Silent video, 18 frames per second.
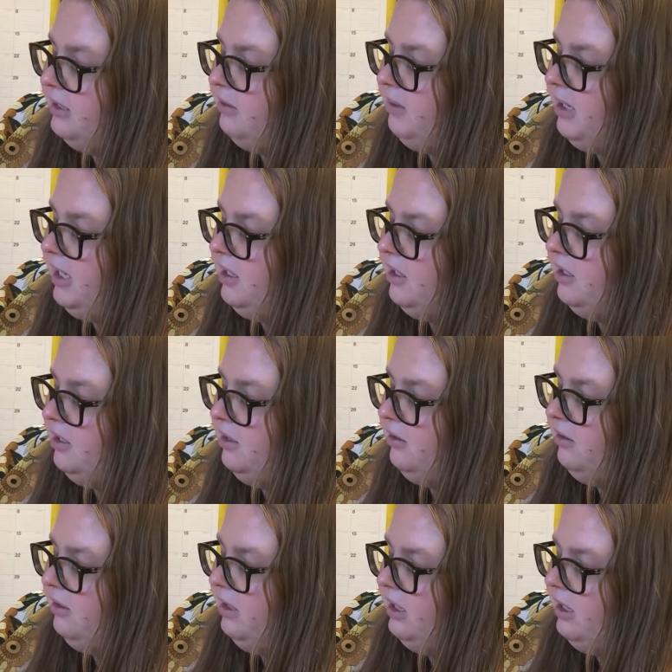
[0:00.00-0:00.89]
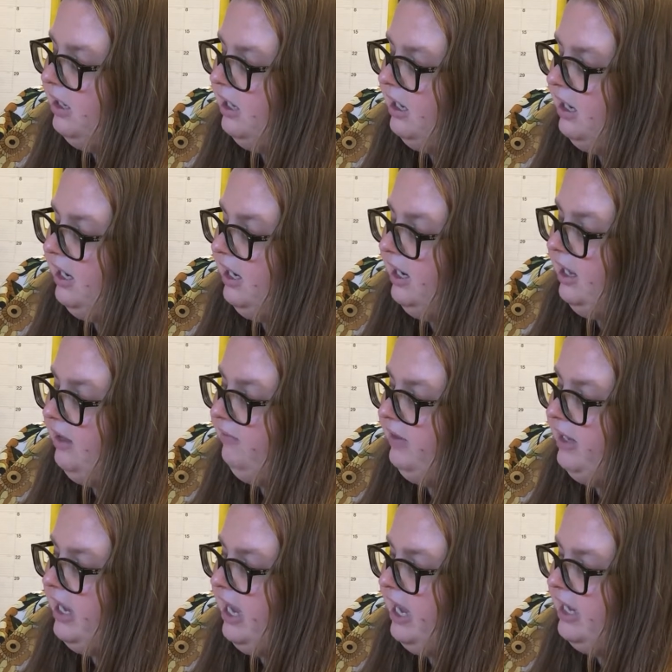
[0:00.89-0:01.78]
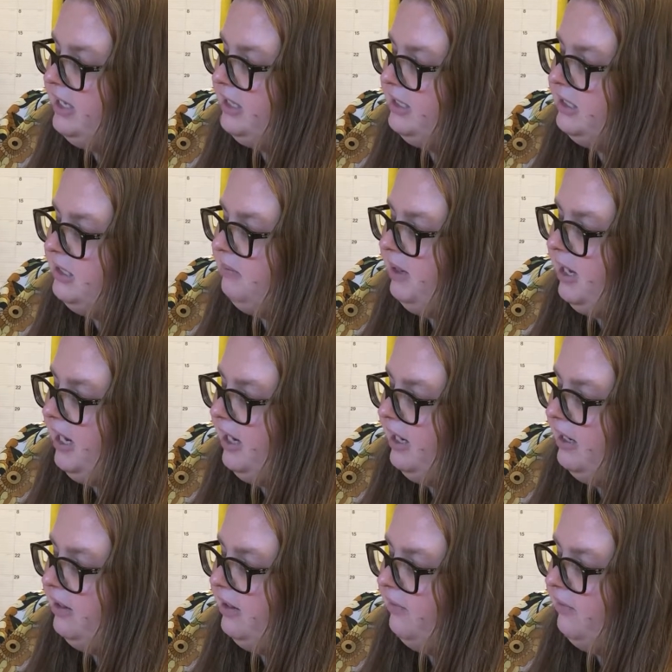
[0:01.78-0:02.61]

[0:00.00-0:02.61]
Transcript: baker. "I have cakes to bake."